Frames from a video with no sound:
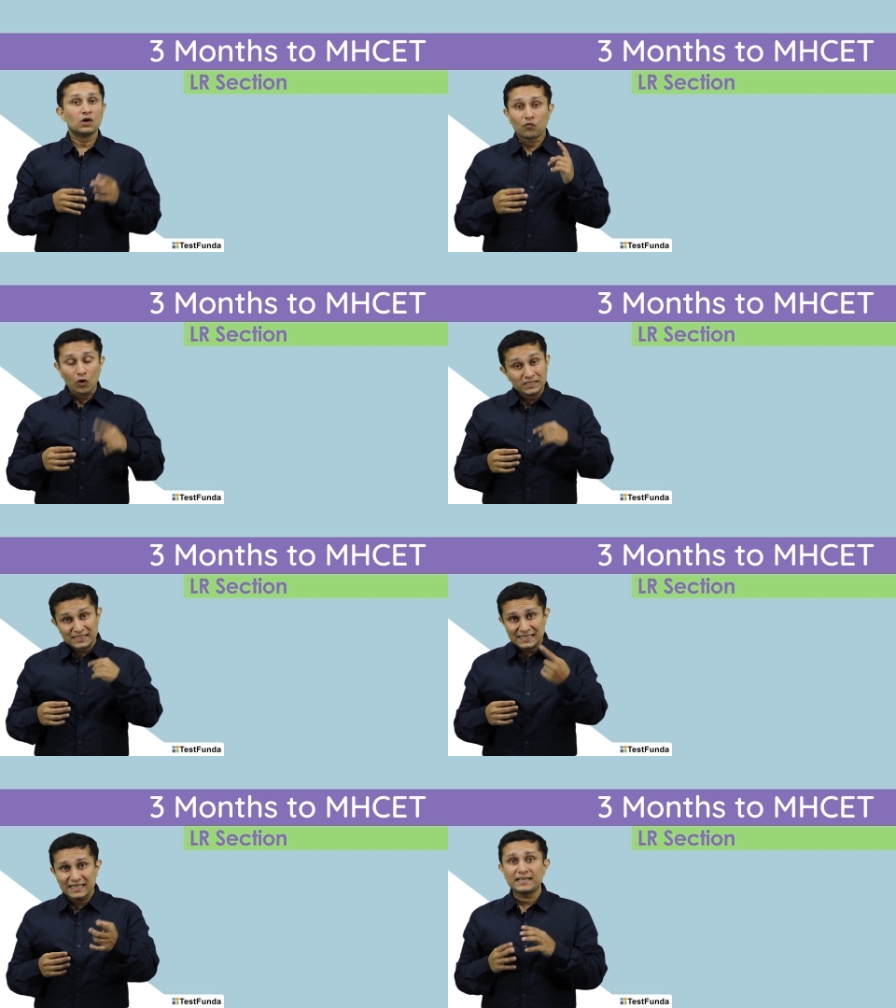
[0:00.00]
What
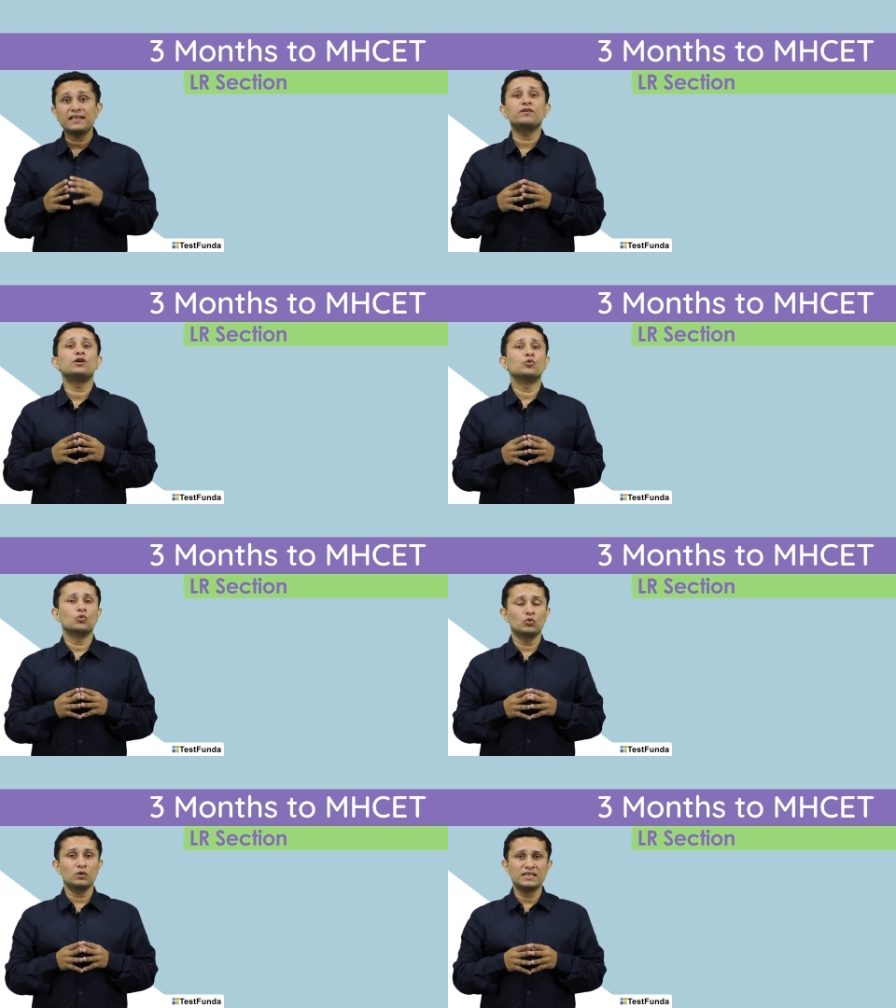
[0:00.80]
CET will
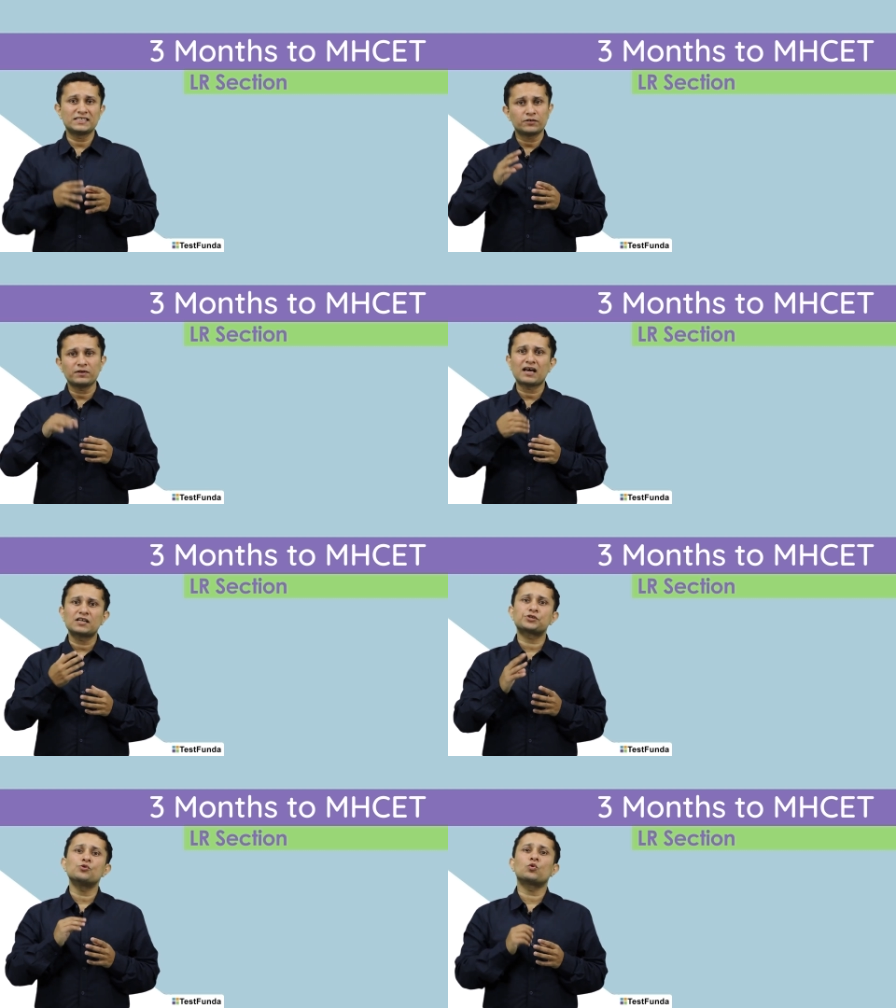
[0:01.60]
do is it will
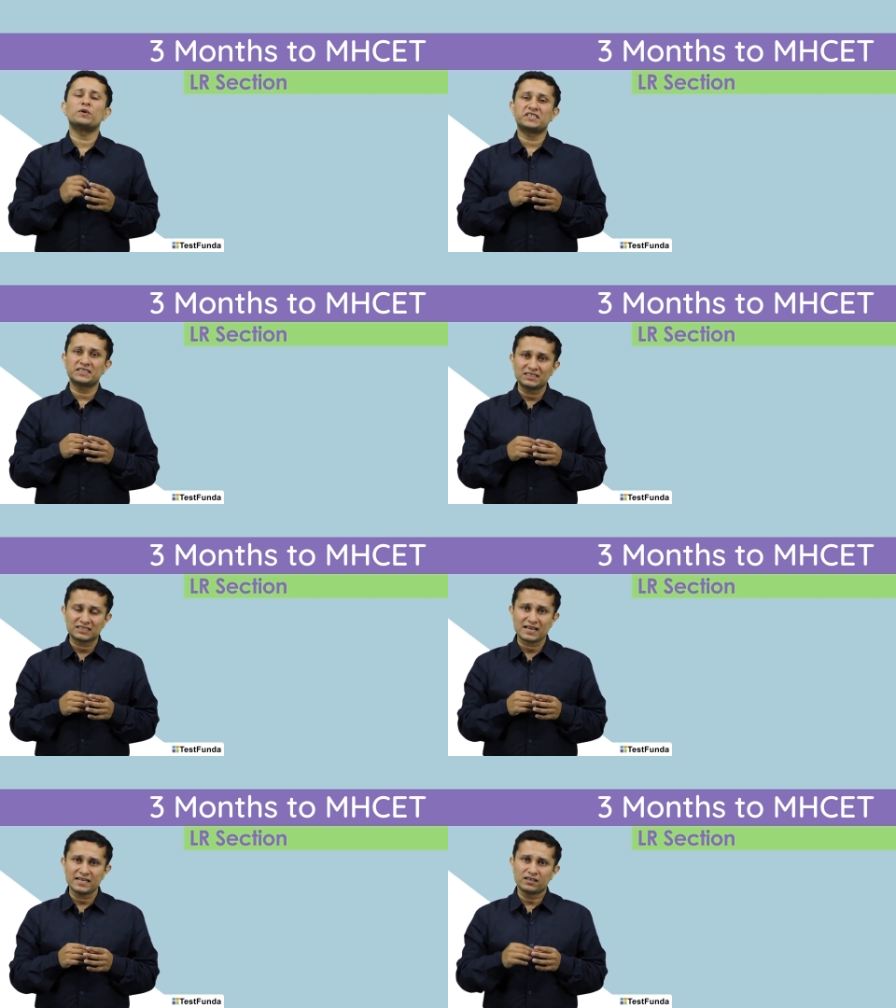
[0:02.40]
ask you questions
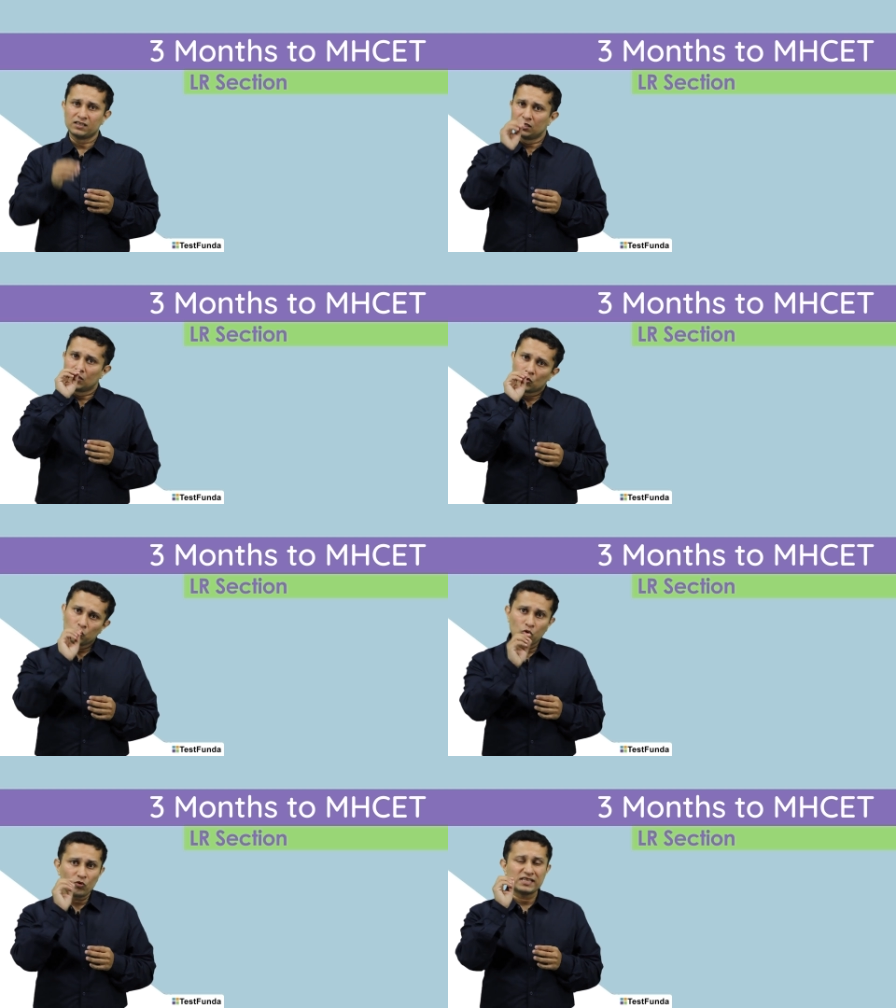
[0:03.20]
like,
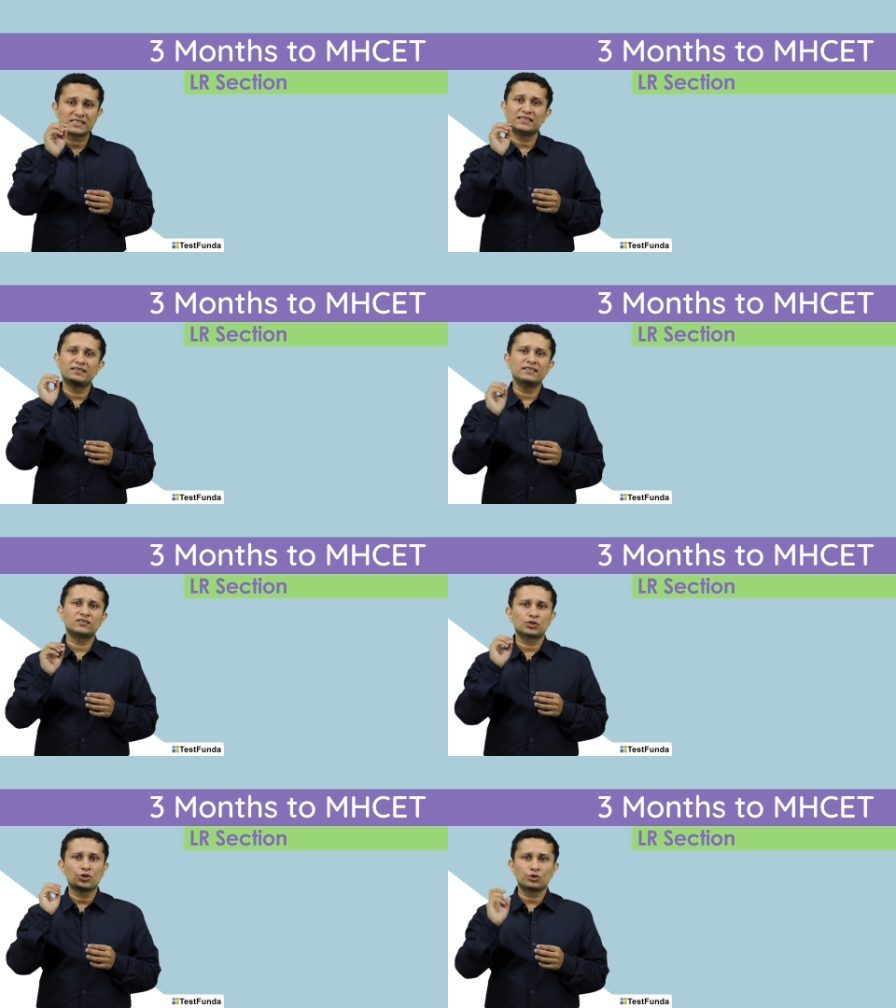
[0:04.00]
who is
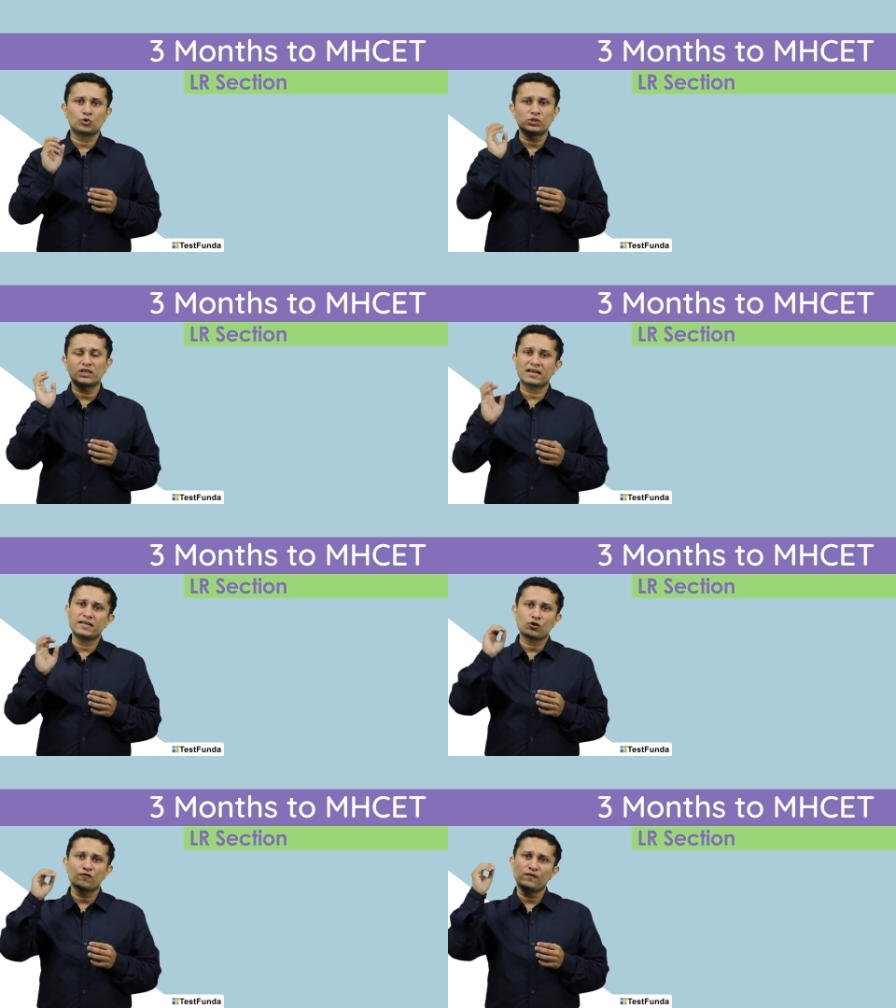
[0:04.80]
sitting third to the
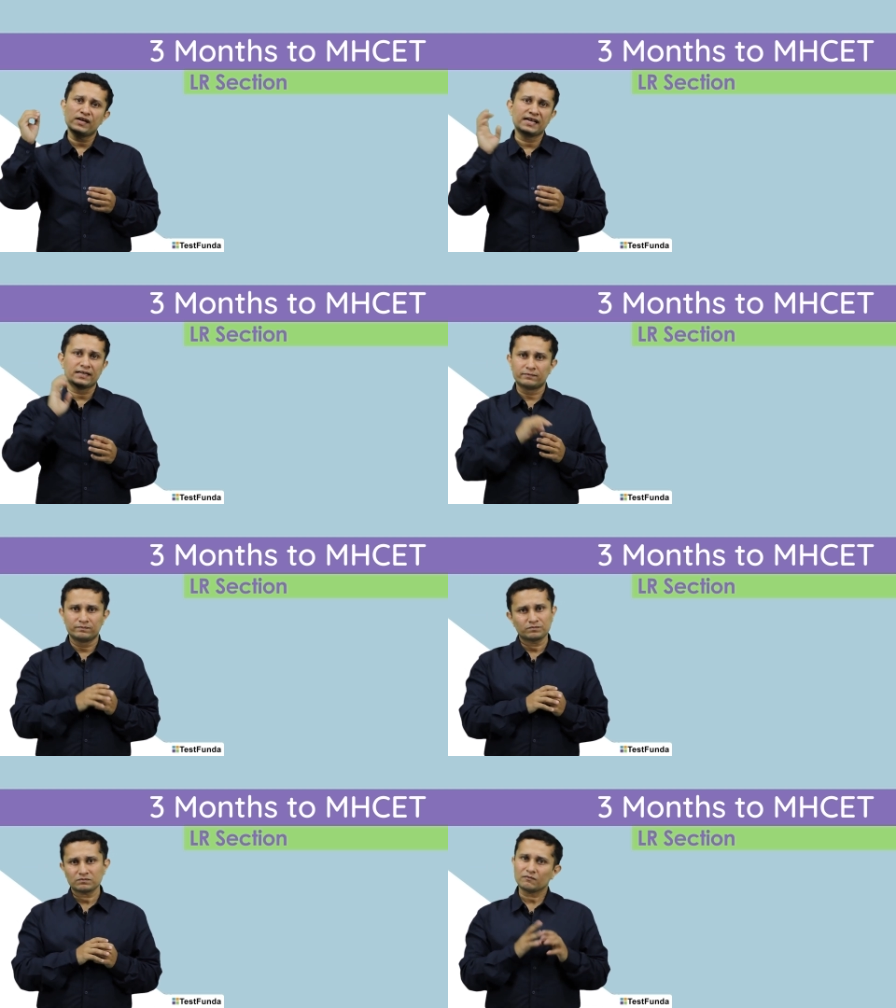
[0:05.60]
right of A?
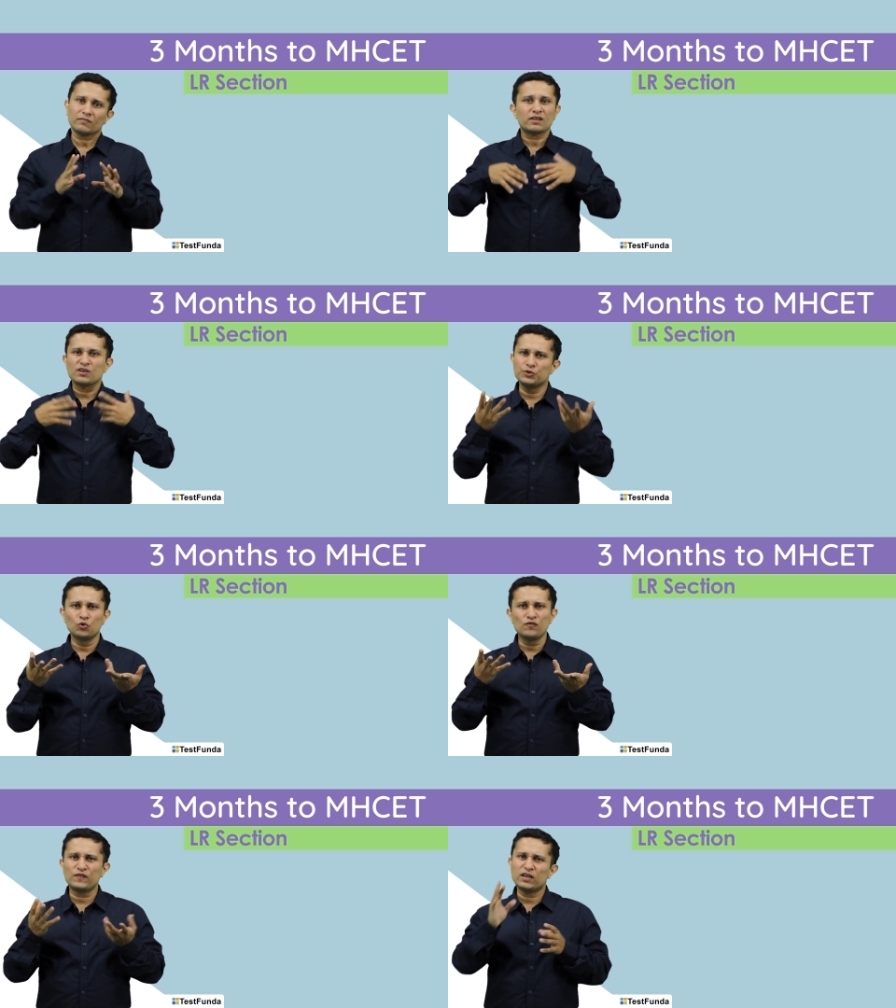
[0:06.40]
You
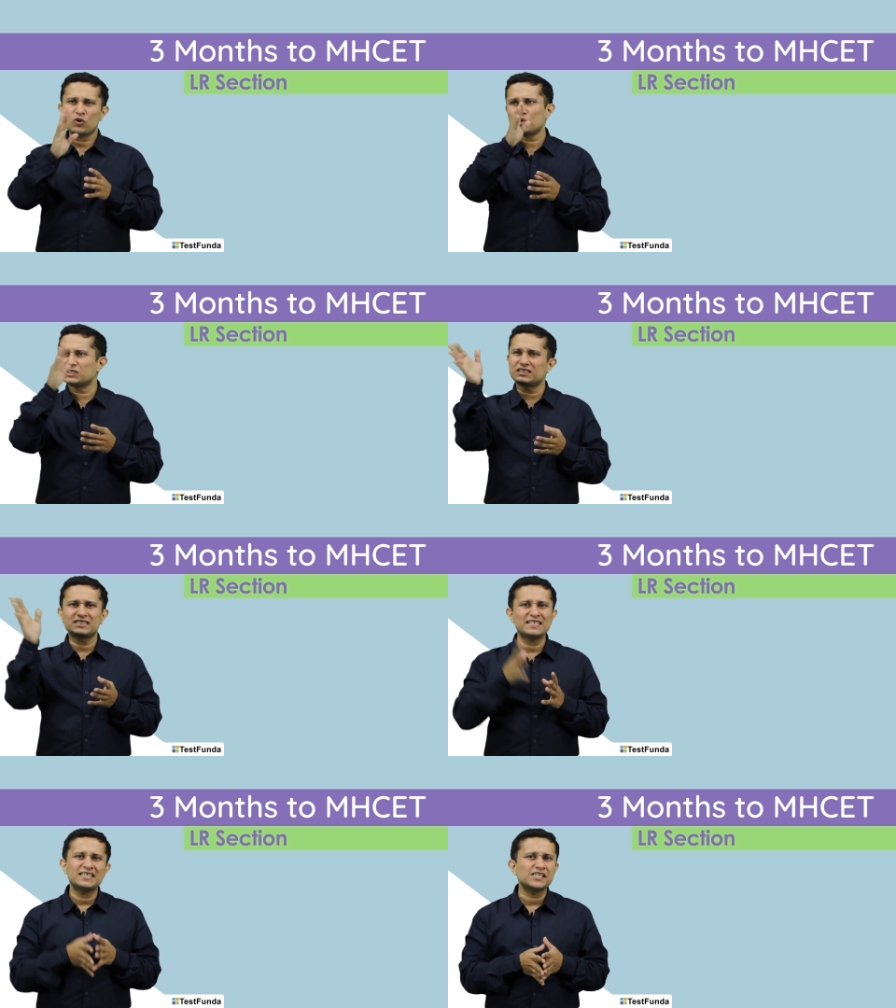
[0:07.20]
will feel, oh, this
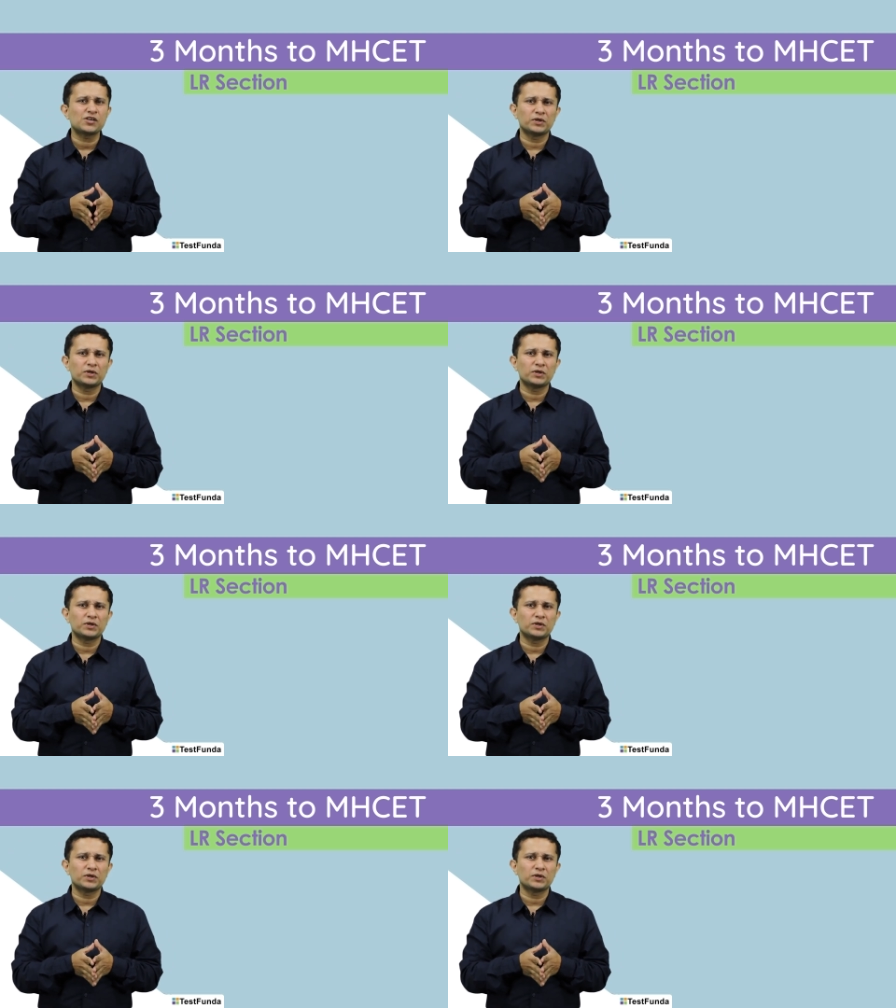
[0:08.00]
is an easy